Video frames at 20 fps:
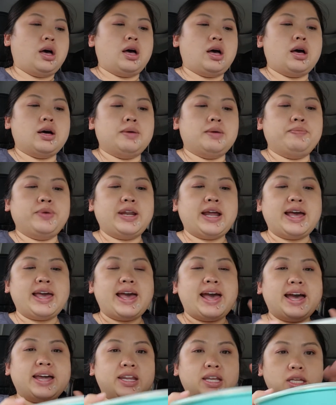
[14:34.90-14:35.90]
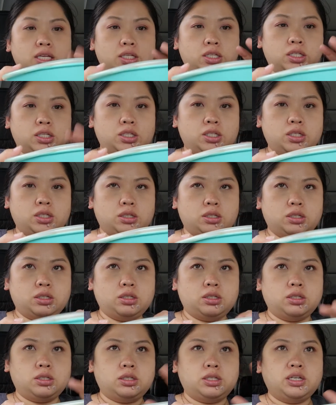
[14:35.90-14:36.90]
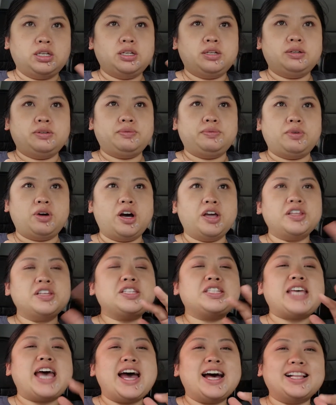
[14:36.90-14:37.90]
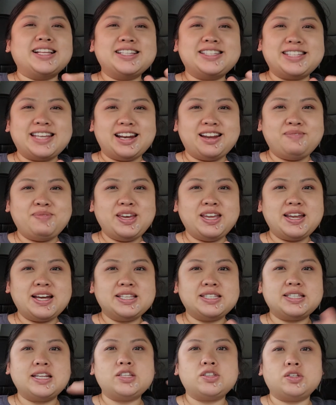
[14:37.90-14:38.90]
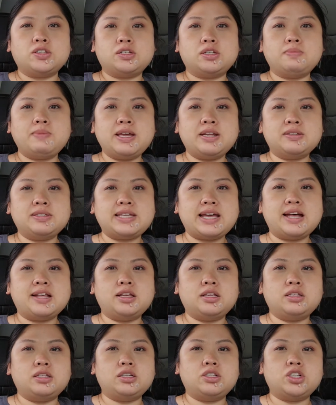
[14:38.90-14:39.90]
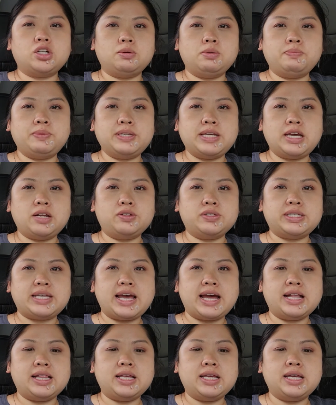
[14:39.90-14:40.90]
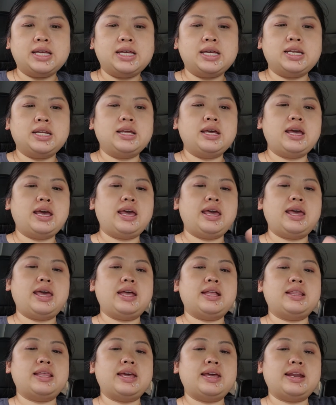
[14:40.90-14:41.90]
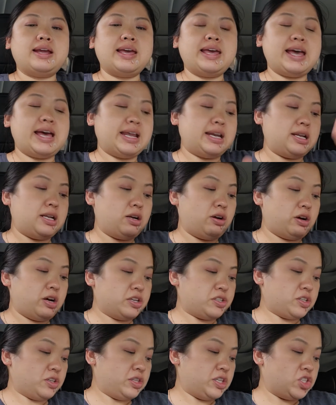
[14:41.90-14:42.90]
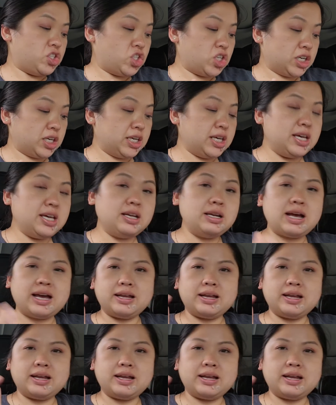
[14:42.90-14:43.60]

Uh, but I added the, all the salads that I made yesterday. So tomato salad, the German potato salad, and then I added also the chicken.